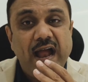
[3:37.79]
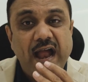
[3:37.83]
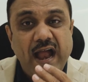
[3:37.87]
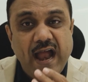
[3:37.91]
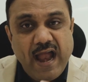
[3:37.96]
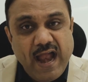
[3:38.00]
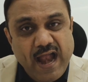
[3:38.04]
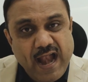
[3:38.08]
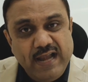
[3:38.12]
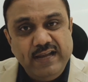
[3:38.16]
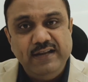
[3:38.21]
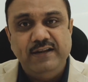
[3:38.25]

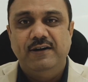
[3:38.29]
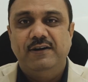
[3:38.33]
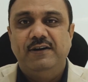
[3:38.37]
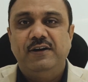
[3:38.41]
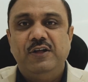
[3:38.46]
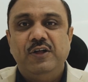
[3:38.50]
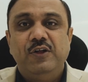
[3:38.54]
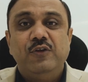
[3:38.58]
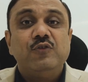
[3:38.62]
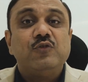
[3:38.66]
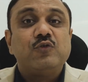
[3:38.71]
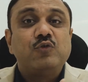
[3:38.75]
and
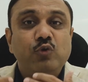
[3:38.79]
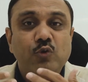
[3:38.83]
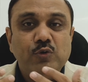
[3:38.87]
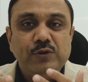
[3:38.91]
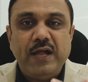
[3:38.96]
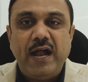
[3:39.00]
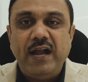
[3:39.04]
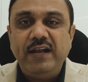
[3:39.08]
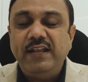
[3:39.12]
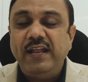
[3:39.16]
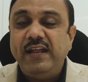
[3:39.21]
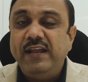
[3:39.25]
so
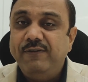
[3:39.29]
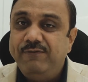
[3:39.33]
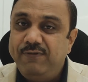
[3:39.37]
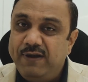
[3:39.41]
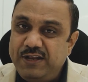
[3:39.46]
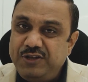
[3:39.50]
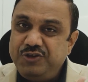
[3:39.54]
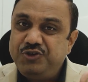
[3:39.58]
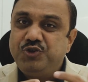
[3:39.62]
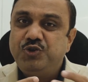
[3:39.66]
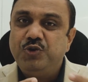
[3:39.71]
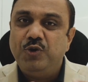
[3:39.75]
that
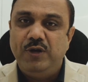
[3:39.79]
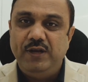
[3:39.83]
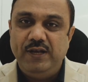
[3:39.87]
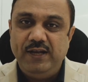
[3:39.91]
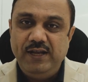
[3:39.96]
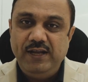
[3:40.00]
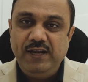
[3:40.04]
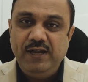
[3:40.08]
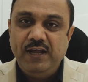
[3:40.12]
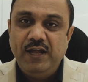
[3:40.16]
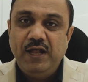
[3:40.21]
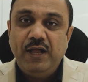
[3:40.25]

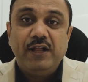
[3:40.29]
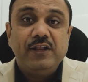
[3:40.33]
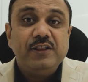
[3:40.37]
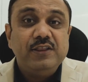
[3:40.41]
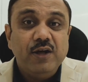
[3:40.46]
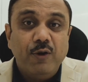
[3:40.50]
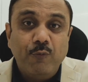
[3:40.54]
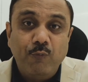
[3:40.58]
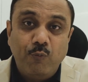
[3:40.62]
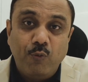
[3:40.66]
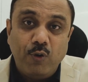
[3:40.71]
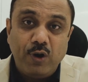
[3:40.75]
eventually
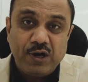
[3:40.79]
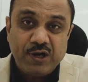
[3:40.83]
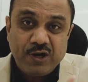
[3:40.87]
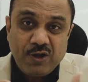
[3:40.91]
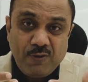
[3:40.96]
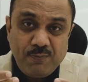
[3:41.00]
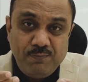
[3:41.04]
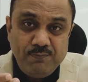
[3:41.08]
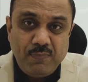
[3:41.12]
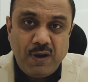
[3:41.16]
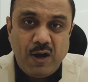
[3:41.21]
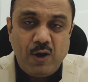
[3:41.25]
the word
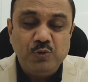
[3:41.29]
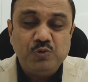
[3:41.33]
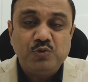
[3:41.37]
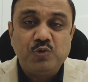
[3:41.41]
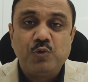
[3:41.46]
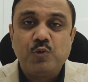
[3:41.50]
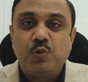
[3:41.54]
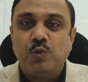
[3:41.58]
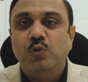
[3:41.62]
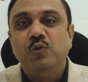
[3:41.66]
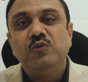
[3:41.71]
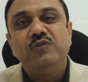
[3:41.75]
of mouth
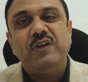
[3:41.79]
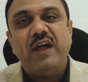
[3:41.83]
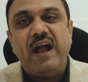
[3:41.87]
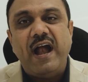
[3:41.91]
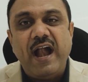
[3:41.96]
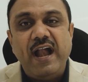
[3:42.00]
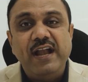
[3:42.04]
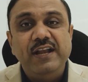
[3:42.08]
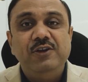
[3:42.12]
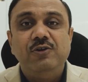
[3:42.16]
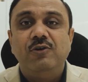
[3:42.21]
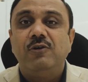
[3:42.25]
grows
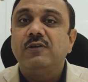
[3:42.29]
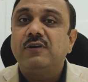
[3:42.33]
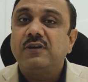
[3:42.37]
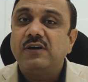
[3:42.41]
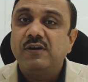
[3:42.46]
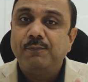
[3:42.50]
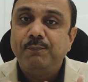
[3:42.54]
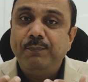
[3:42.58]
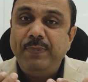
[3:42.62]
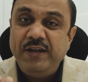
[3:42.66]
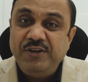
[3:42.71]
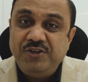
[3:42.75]
and your
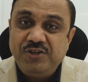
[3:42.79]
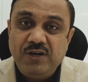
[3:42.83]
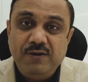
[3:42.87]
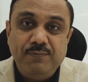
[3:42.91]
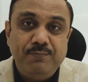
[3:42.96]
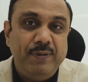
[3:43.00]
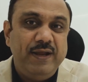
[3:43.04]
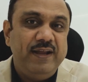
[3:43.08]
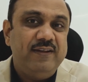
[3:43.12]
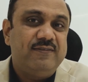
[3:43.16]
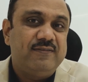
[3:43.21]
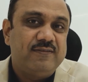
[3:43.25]
patient
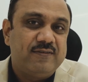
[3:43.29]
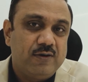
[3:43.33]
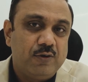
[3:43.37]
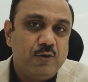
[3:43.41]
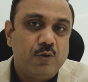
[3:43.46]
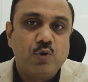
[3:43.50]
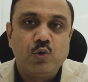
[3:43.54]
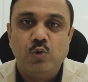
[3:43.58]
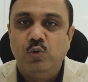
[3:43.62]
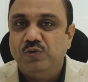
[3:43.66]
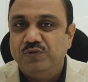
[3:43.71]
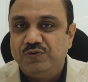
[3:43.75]
base
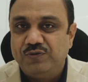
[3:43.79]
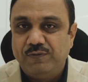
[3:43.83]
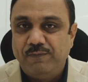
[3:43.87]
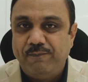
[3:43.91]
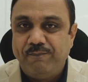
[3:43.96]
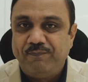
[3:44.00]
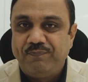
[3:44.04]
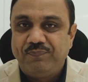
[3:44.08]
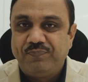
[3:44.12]
grows.